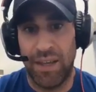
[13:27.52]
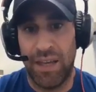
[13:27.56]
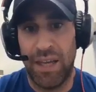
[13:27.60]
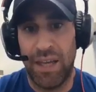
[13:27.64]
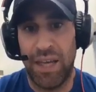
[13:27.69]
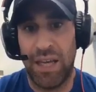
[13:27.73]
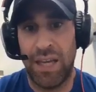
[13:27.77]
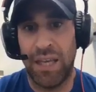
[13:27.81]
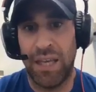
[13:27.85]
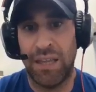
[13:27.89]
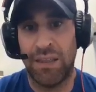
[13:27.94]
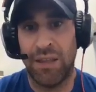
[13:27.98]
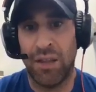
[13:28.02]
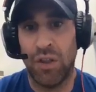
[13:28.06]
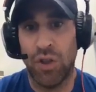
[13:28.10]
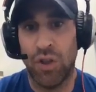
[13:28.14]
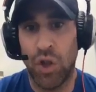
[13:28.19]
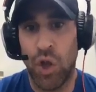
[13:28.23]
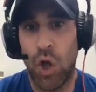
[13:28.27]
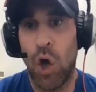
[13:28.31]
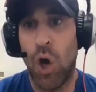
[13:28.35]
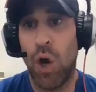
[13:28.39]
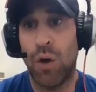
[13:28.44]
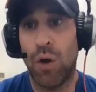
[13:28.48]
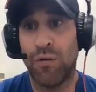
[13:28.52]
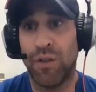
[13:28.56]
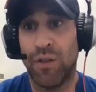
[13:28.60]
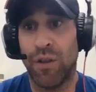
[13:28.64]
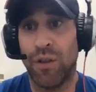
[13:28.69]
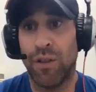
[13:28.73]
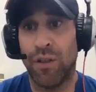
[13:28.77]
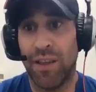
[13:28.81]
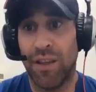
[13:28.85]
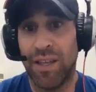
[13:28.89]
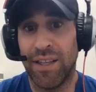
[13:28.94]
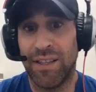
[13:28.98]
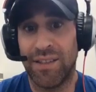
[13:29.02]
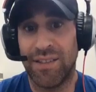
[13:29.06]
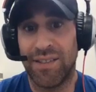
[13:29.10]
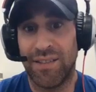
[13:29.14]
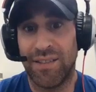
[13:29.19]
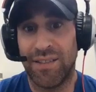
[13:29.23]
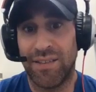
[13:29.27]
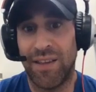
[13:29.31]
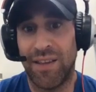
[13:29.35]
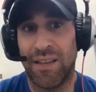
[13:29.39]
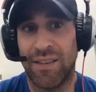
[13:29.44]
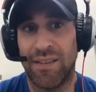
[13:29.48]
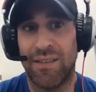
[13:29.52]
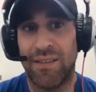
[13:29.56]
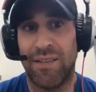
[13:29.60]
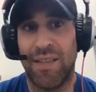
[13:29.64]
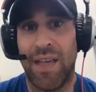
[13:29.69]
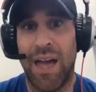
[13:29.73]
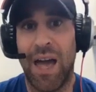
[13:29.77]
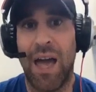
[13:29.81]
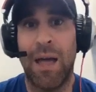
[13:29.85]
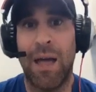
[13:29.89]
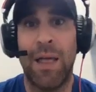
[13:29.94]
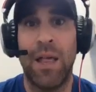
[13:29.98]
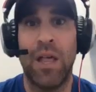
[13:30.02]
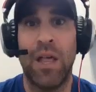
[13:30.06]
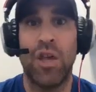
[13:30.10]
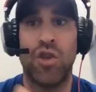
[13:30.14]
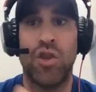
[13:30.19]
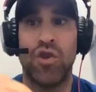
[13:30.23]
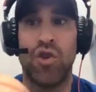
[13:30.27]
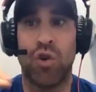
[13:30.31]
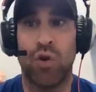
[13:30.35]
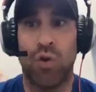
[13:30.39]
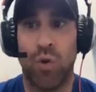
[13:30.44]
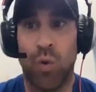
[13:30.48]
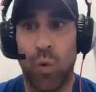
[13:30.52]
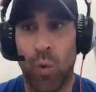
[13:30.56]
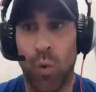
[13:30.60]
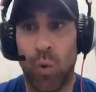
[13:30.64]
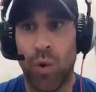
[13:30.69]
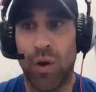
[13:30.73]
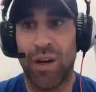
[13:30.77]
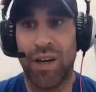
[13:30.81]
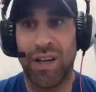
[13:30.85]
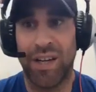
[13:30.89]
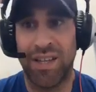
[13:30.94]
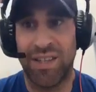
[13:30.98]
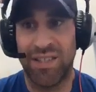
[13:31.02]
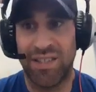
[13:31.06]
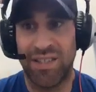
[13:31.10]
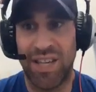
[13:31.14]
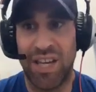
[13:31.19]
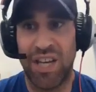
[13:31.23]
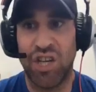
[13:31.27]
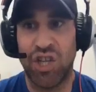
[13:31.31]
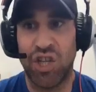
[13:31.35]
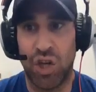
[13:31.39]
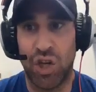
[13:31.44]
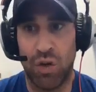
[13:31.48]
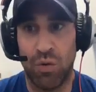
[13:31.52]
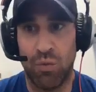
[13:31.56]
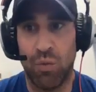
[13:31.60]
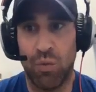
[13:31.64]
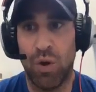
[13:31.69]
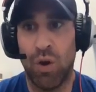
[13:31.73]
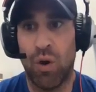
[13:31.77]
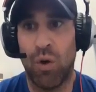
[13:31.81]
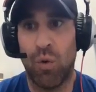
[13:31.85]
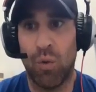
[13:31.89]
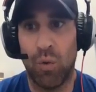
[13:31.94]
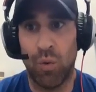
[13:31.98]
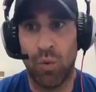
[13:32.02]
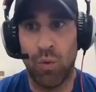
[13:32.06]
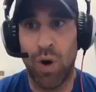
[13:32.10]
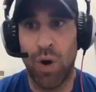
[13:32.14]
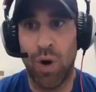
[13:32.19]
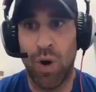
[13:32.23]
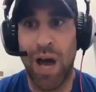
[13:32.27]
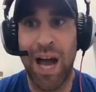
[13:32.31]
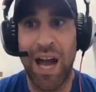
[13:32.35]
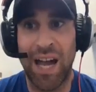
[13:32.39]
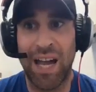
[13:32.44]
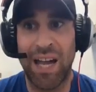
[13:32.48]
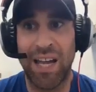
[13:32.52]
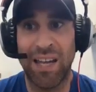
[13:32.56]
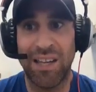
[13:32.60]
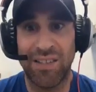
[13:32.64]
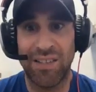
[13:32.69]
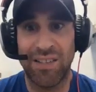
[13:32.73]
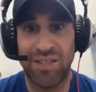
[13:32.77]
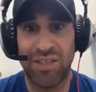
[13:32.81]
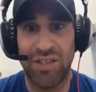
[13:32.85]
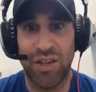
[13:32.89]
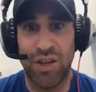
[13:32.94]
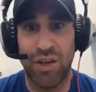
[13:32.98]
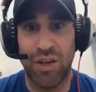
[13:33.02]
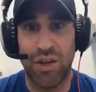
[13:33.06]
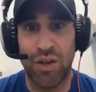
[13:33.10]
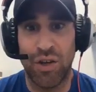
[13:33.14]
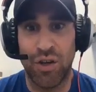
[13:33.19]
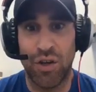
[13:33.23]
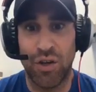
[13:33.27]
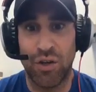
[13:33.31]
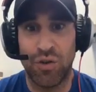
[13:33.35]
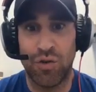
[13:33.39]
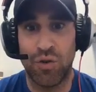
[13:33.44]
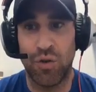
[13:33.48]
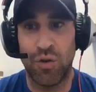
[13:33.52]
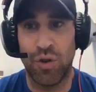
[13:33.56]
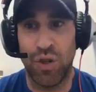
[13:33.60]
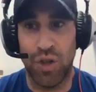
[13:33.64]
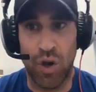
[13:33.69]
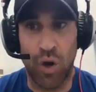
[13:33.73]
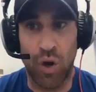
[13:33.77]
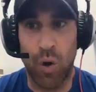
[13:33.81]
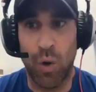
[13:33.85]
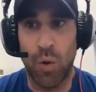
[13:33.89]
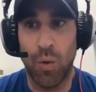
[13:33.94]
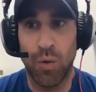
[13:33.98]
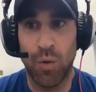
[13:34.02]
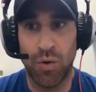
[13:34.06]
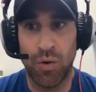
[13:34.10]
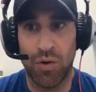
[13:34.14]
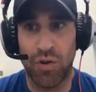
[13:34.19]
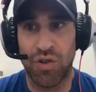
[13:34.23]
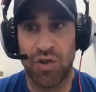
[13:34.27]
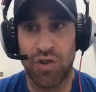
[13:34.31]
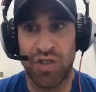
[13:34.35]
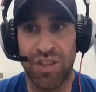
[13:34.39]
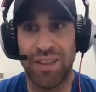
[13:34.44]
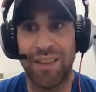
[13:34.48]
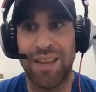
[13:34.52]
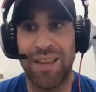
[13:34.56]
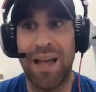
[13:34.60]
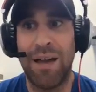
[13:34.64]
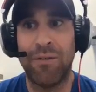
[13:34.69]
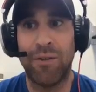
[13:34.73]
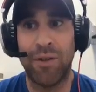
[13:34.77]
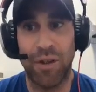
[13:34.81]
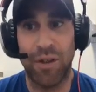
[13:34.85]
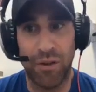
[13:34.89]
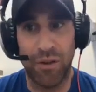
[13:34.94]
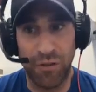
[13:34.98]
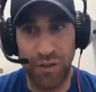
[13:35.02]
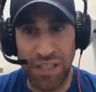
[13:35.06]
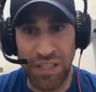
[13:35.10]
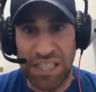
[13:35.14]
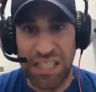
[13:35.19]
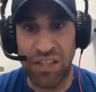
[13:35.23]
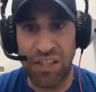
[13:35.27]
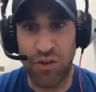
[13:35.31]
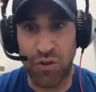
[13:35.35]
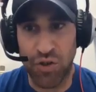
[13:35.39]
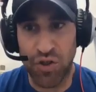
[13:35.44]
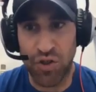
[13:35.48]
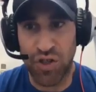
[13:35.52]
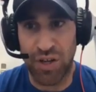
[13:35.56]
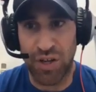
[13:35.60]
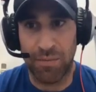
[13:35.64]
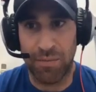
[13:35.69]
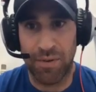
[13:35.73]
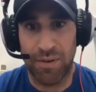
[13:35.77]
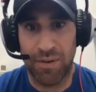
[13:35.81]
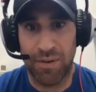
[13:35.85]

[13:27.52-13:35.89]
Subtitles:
And the law of the lid states that your organization will rise to the owner's level of leadership.